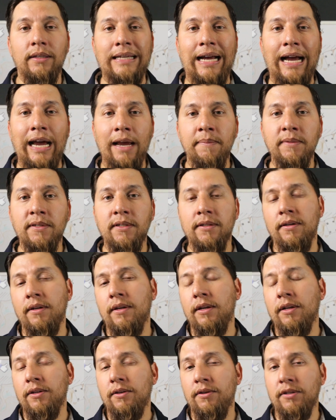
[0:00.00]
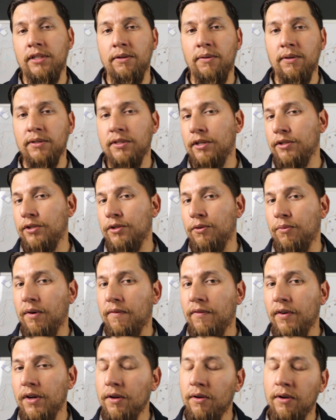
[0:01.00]
times to see what starts to
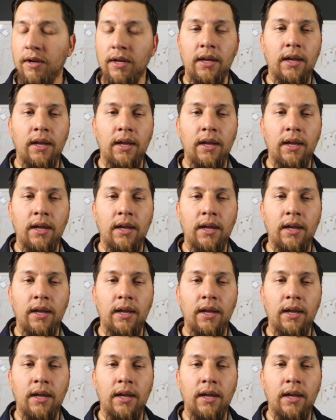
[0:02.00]
work for you,